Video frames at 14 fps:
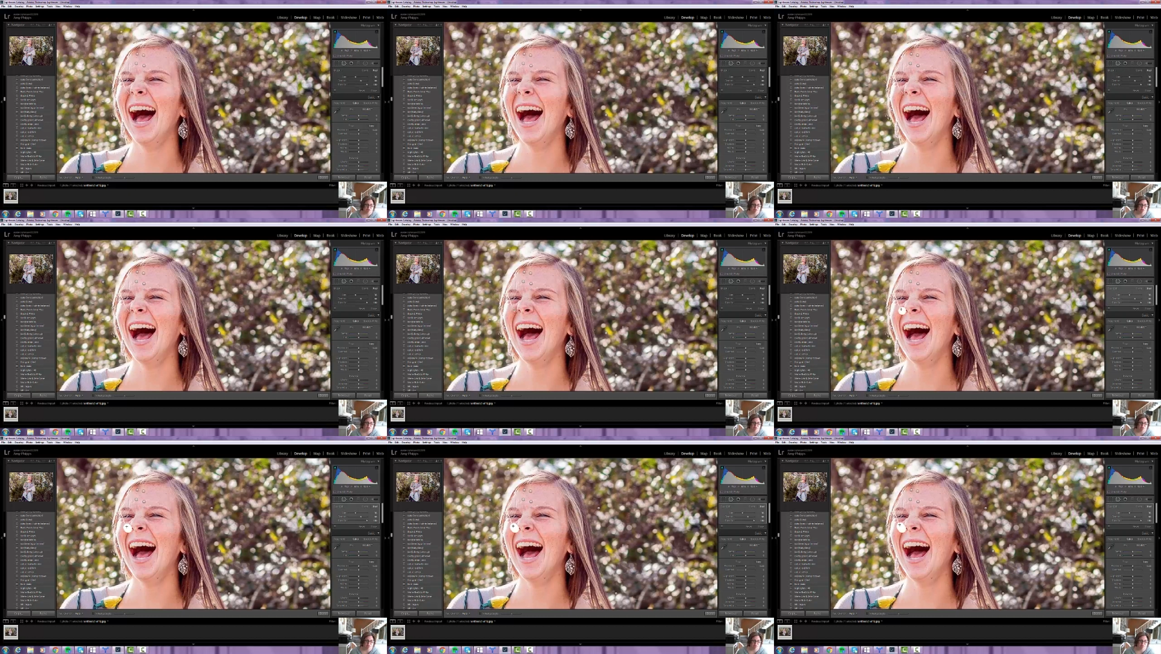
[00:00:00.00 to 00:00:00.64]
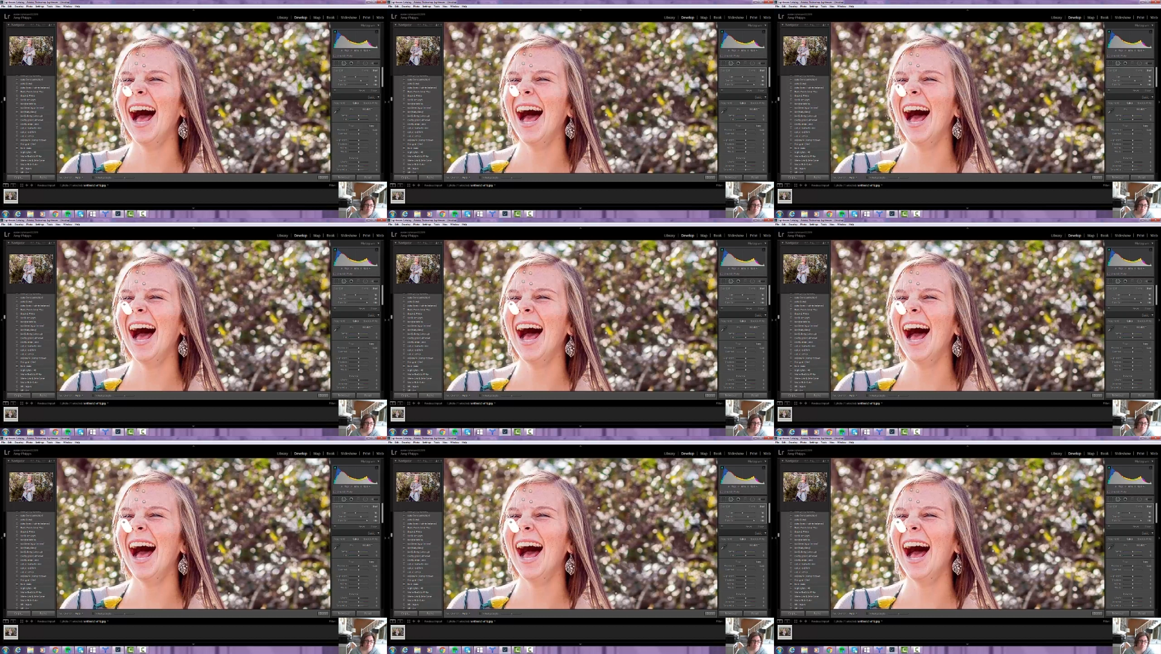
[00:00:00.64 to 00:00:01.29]

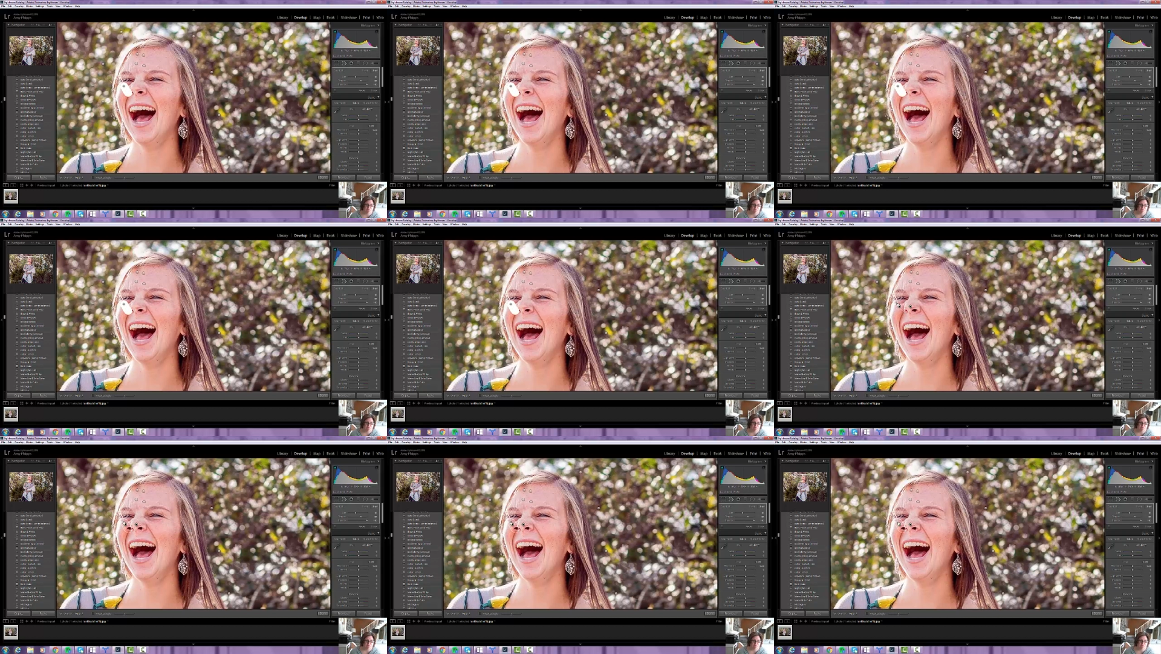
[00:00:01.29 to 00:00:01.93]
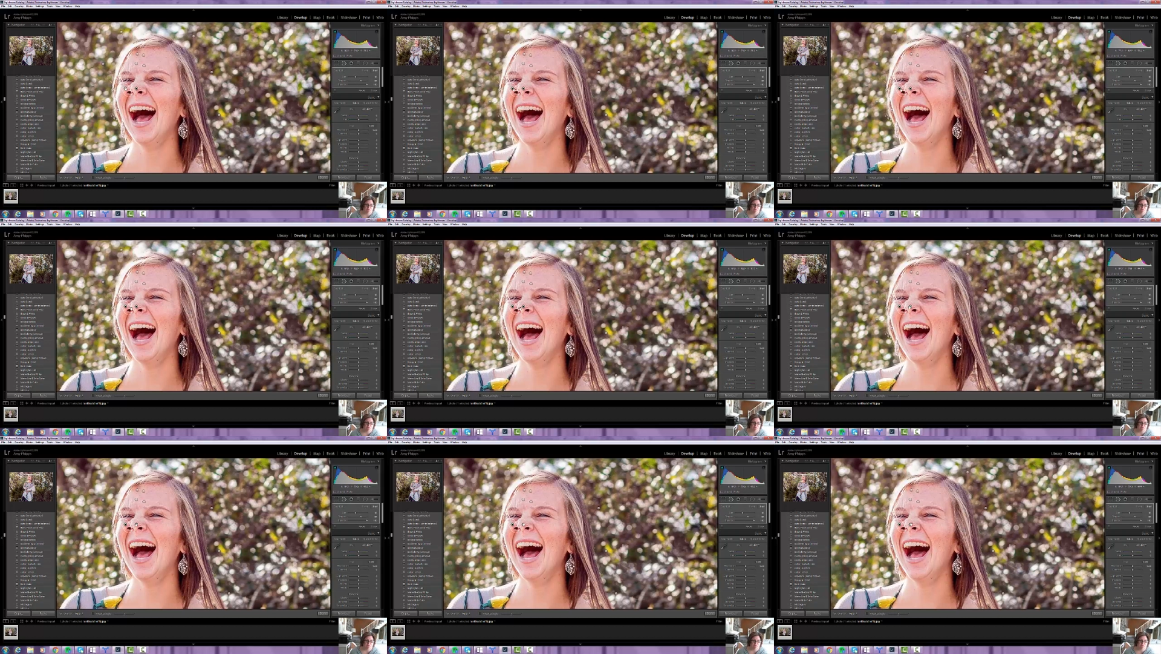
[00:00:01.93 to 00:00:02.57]

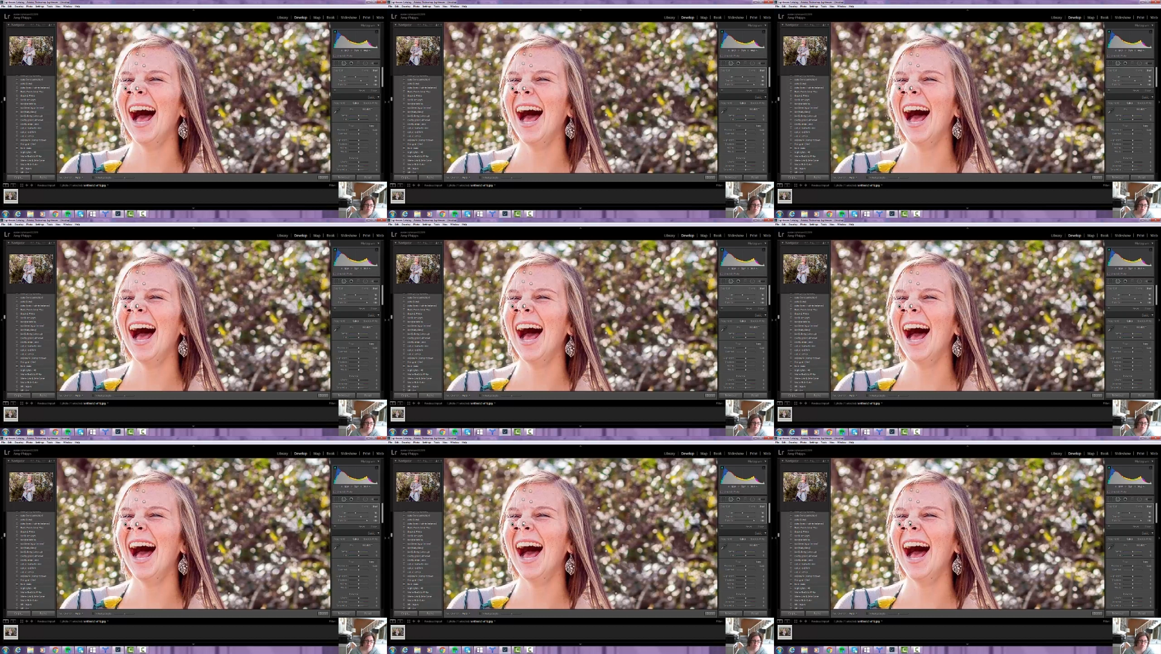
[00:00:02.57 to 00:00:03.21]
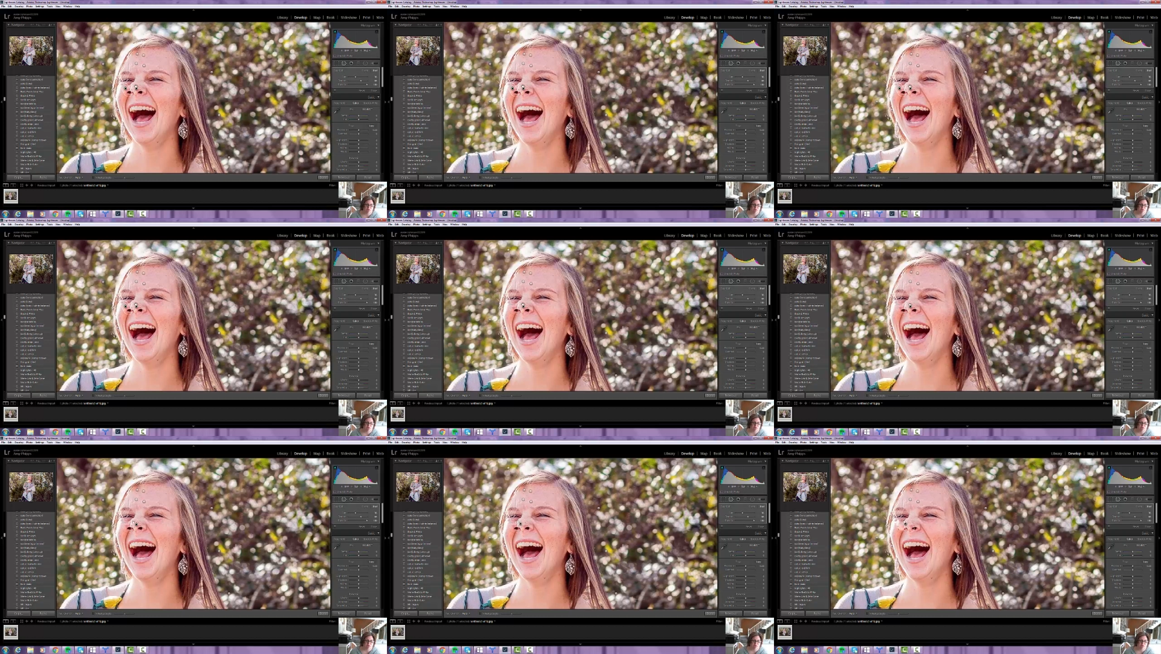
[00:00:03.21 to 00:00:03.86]

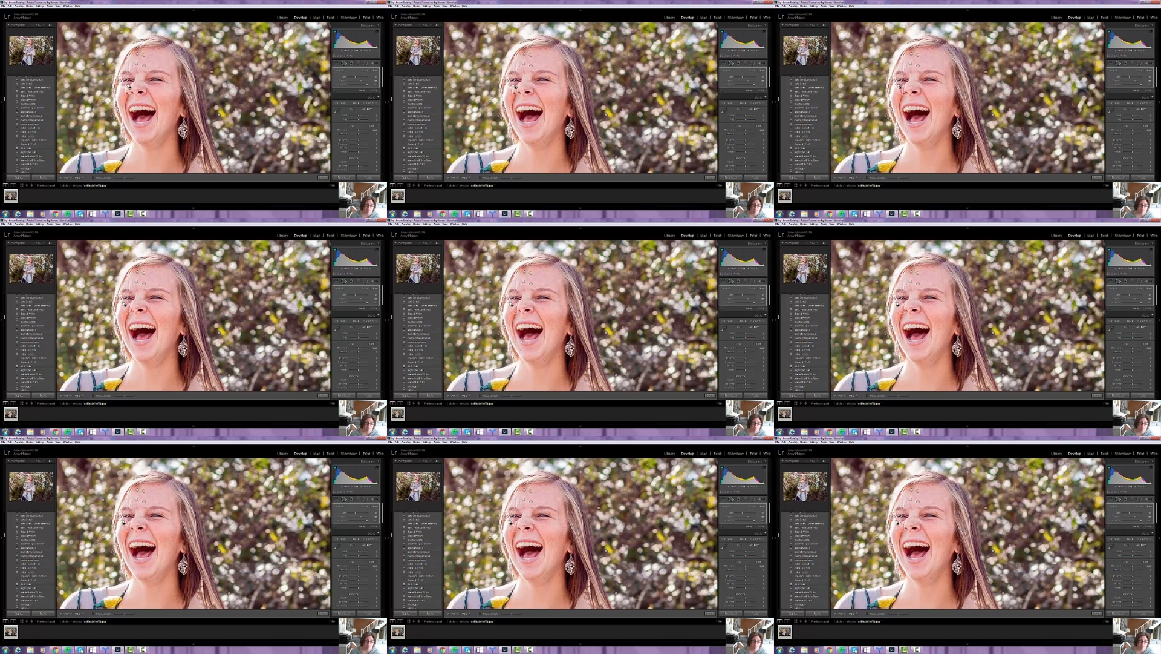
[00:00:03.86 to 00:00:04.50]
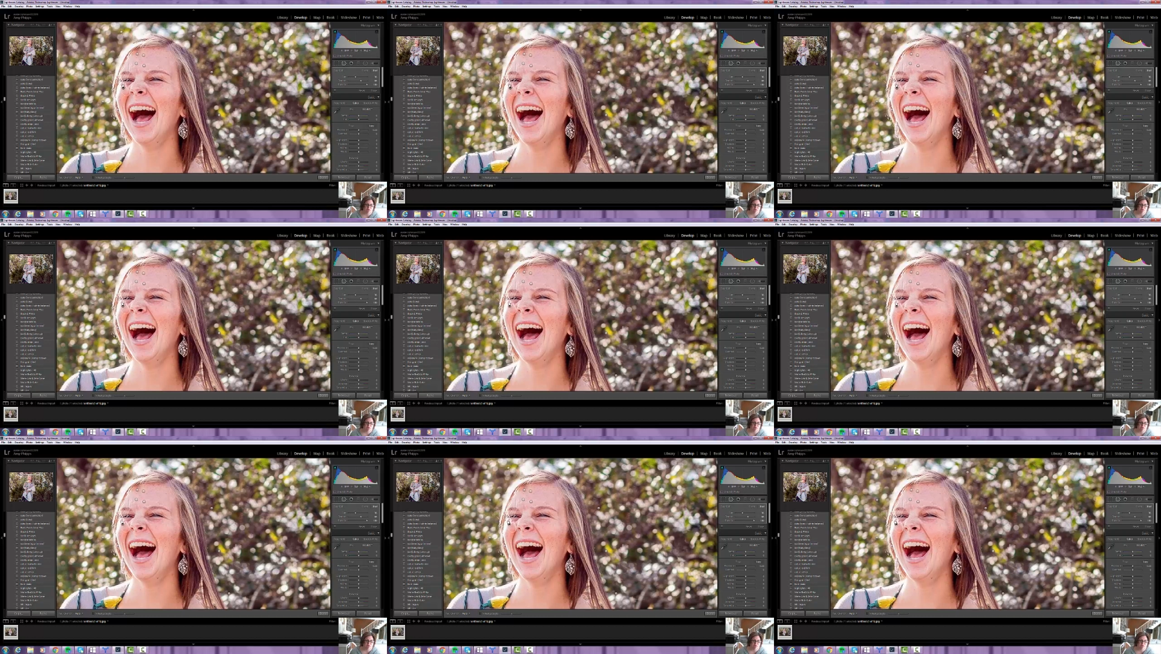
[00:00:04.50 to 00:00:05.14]

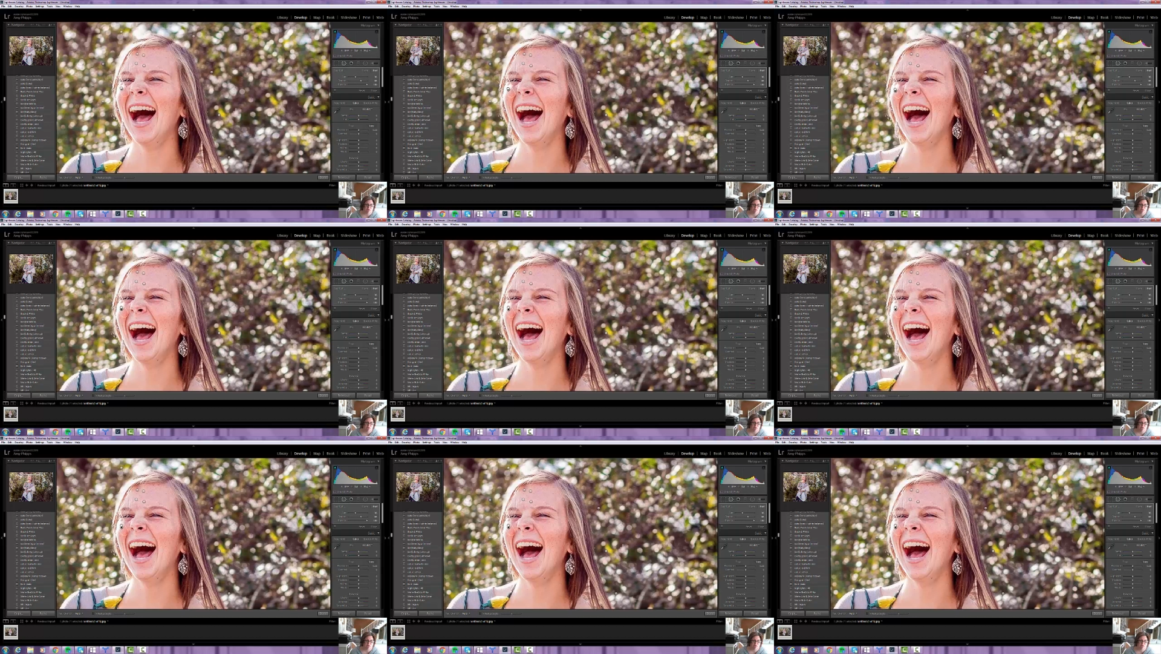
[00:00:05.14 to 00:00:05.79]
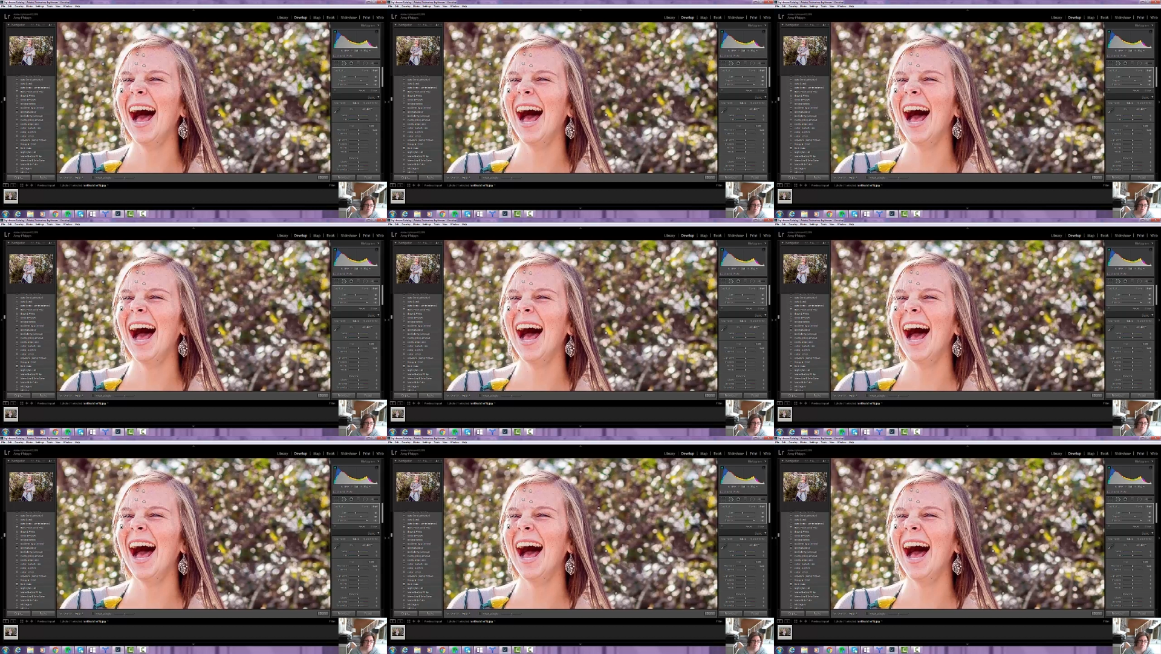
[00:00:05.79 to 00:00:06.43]

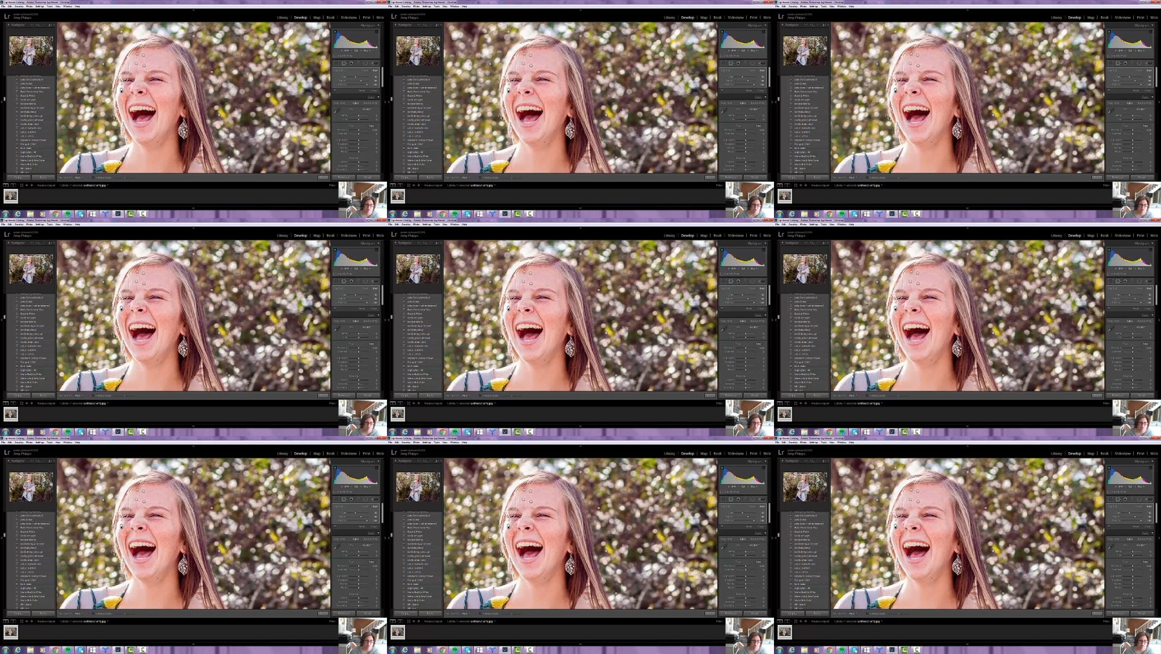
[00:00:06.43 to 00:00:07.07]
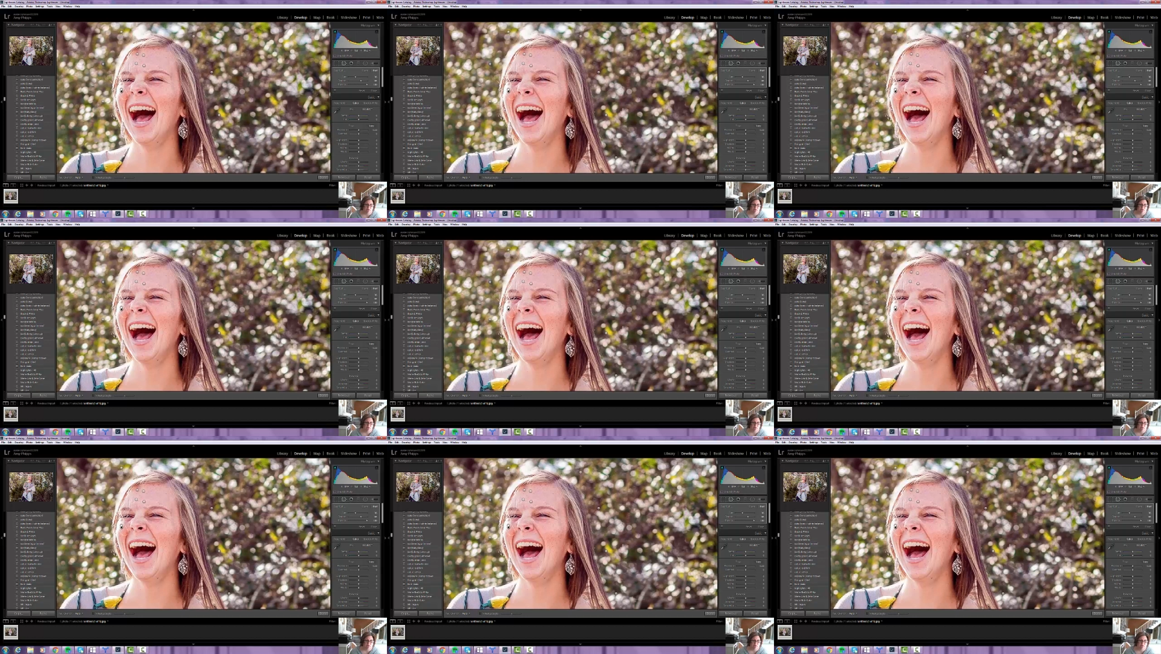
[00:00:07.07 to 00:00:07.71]
Nobody speaks.